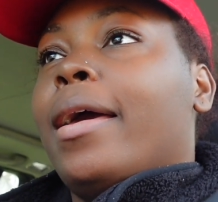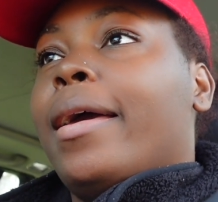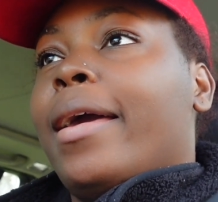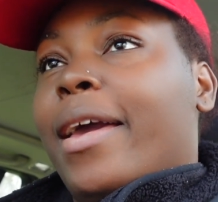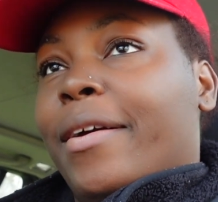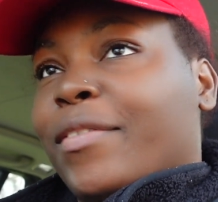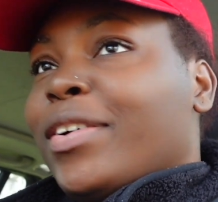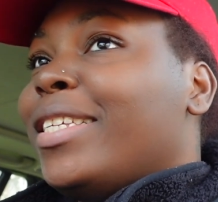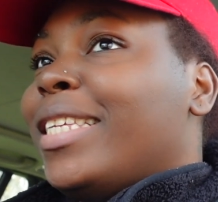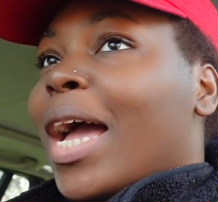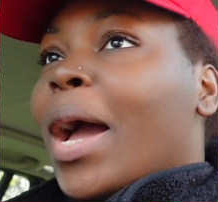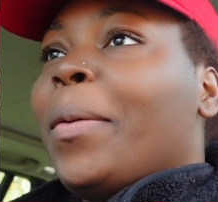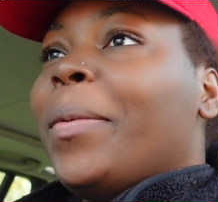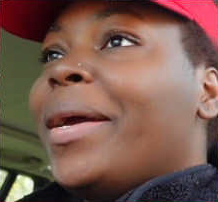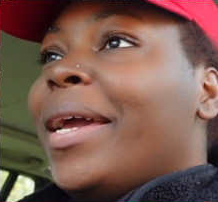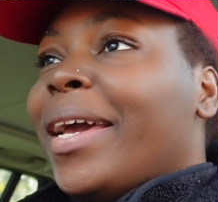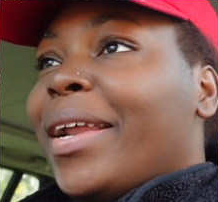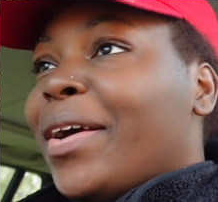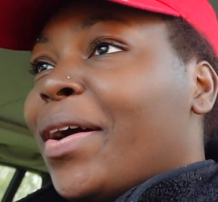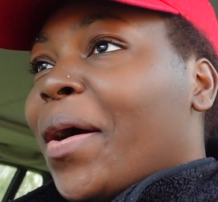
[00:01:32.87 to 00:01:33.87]
every time
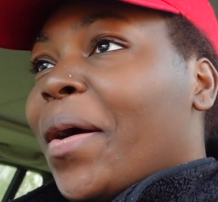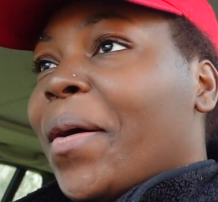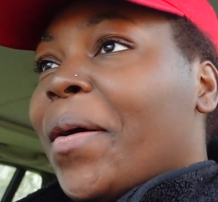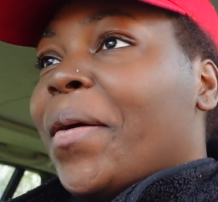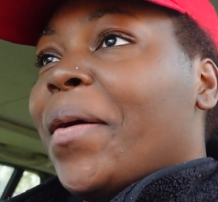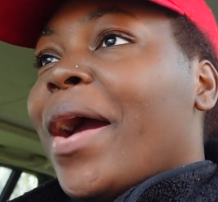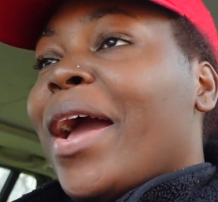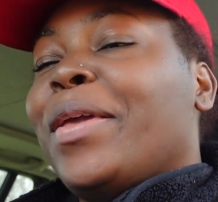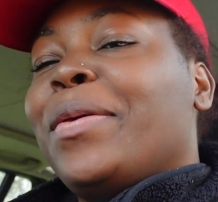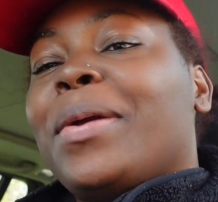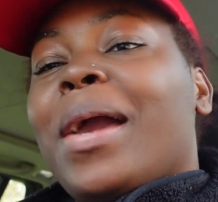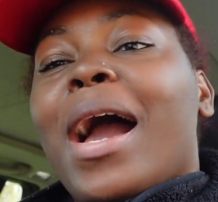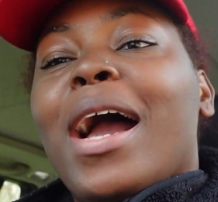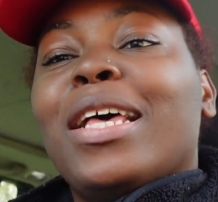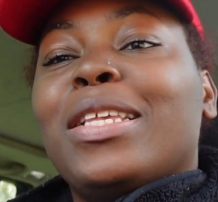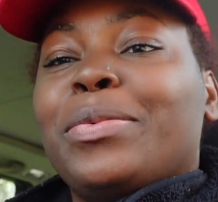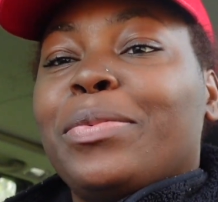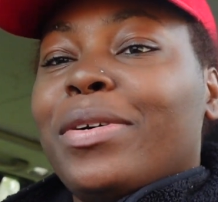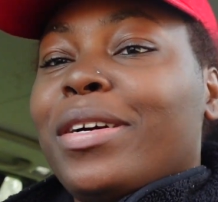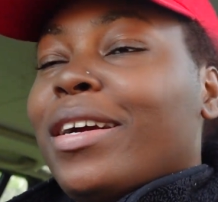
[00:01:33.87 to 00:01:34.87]
we hit a goal and you
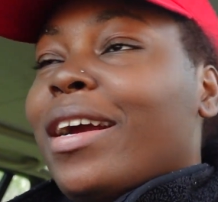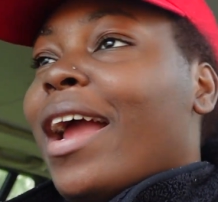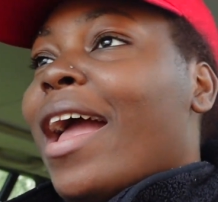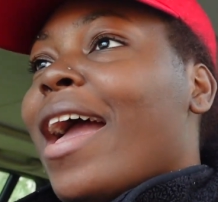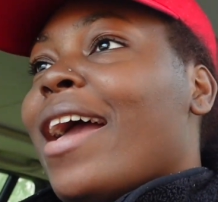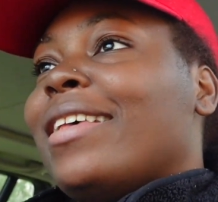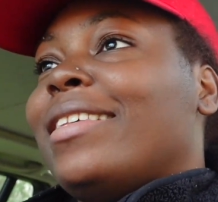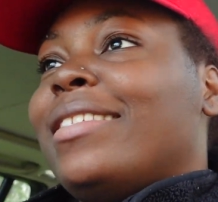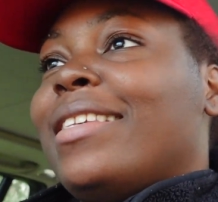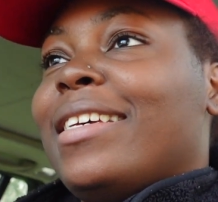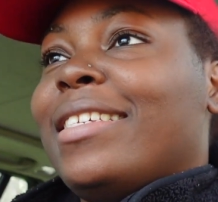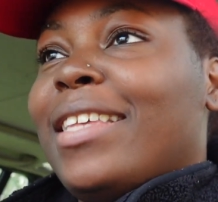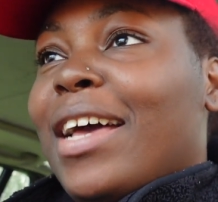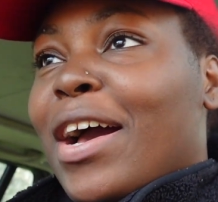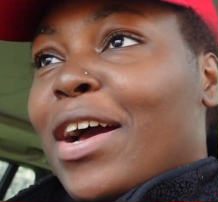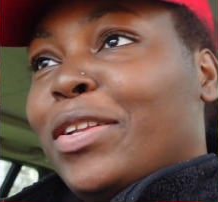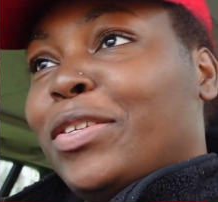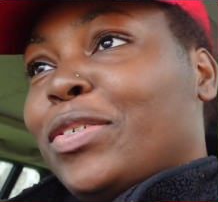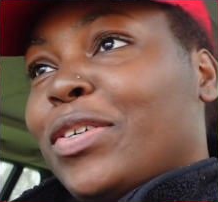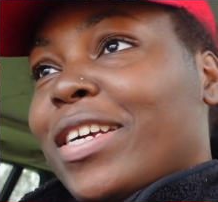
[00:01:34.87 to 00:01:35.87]
guys we're at
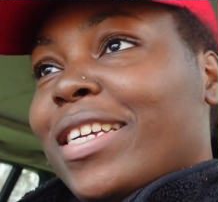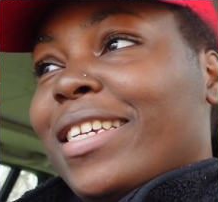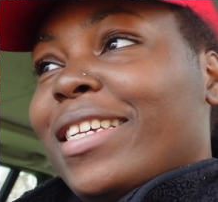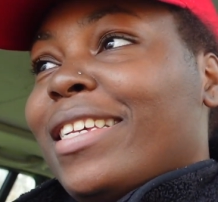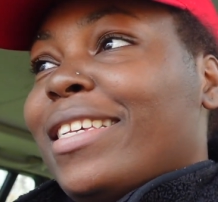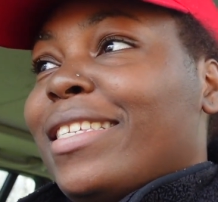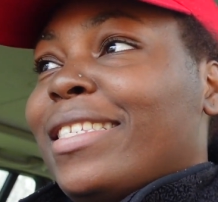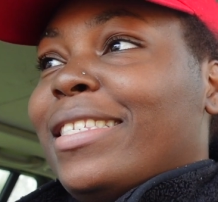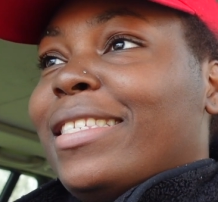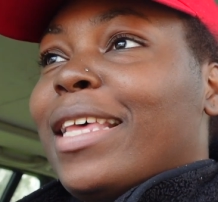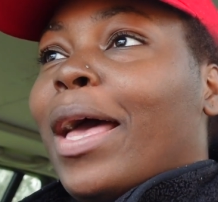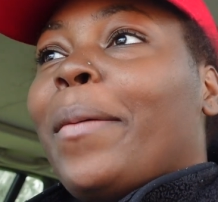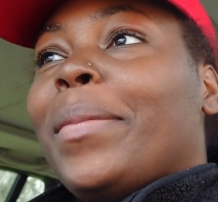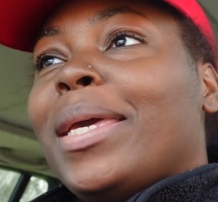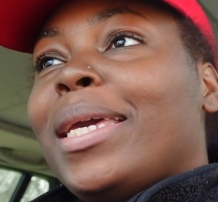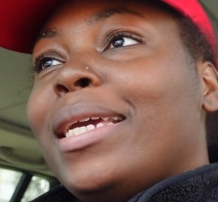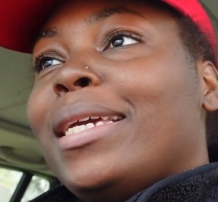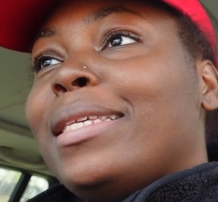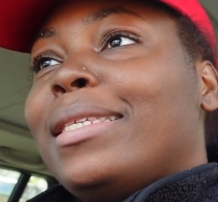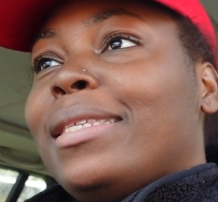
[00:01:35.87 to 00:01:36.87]
600
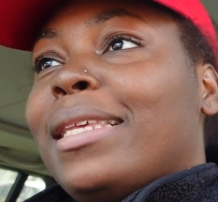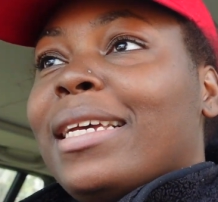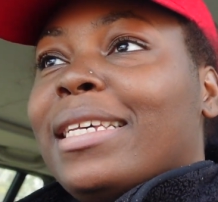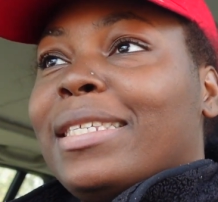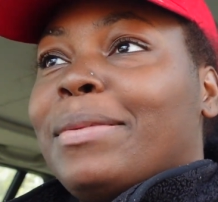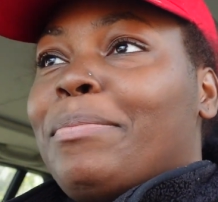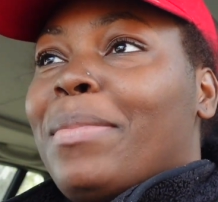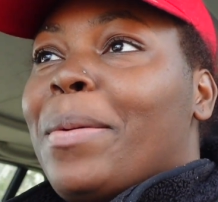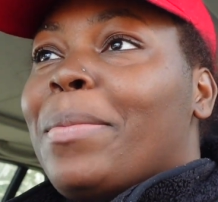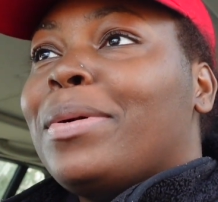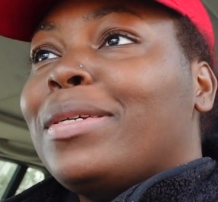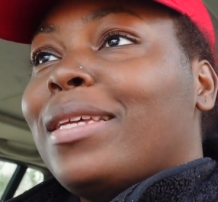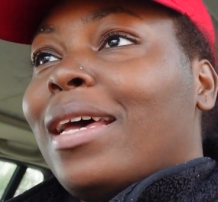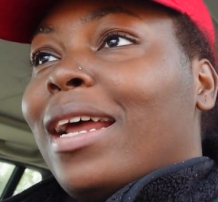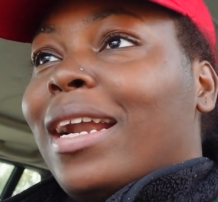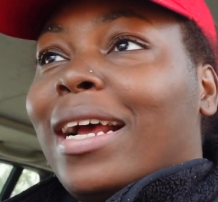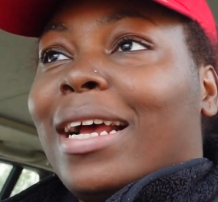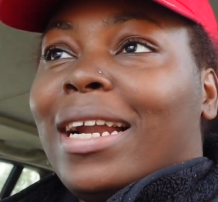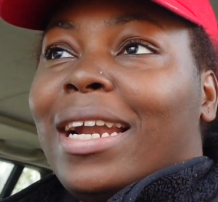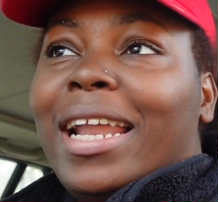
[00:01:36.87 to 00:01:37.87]
subbies six members of
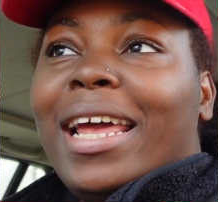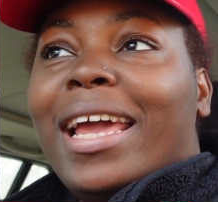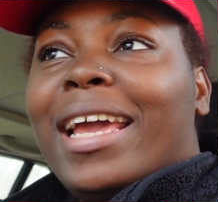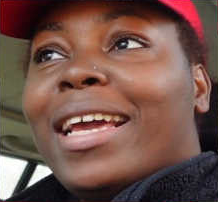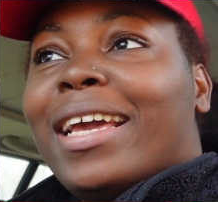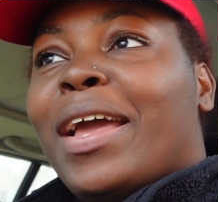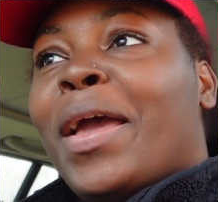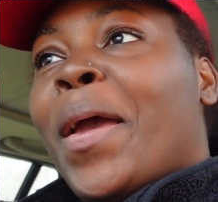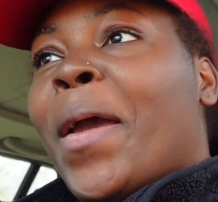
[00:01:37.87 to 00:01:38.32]
the clique